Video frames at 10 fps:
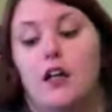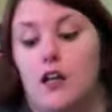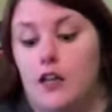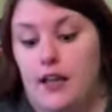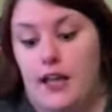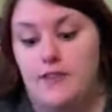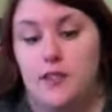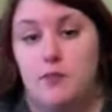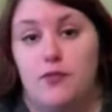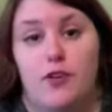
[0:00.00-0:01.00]
like I
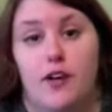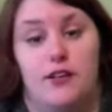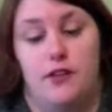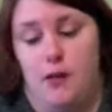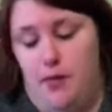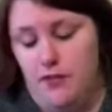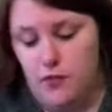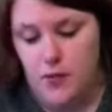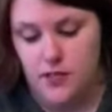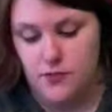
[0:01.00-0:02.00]
said before, I do not pay full
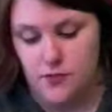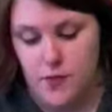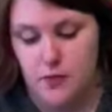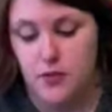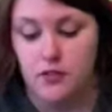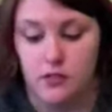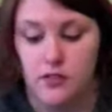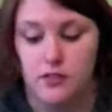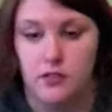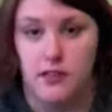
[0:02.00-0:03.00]
price for my
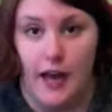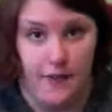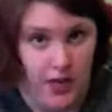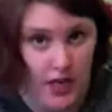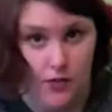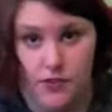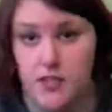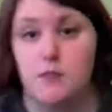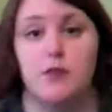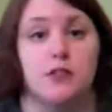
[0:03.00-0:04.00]
books. Not that I don't think
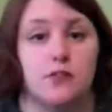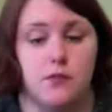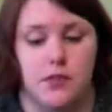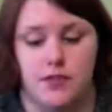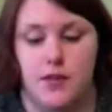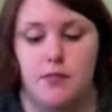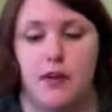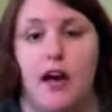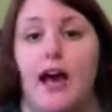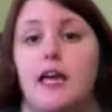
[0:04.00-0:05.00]
the books are worth it,
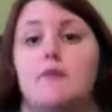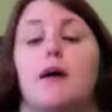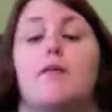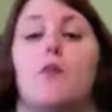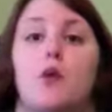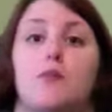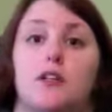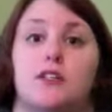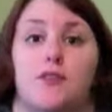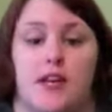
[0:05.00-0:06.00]
but I can buy more
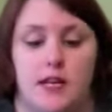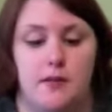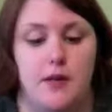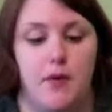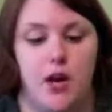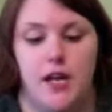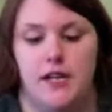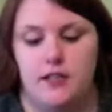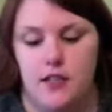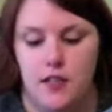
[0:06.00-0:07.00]
books if I get them at a
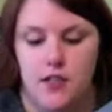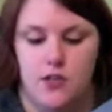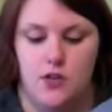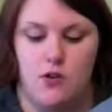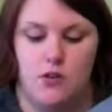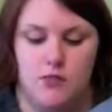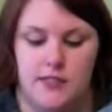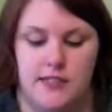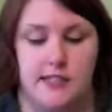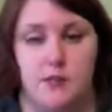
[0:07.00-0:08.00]
bargain. So it was
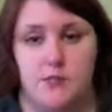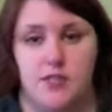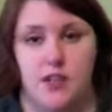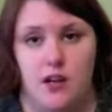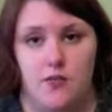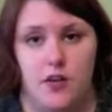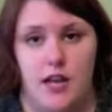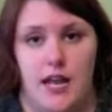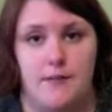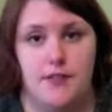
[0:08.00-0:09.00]
60% off on
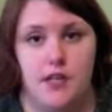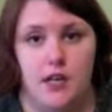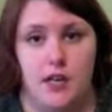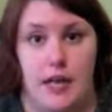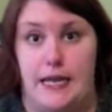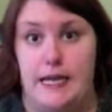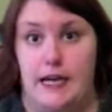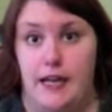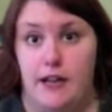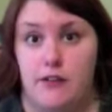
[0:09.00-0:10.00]
Amazon. I
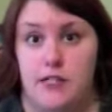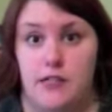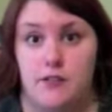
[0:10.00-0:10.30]
cannot guarantee it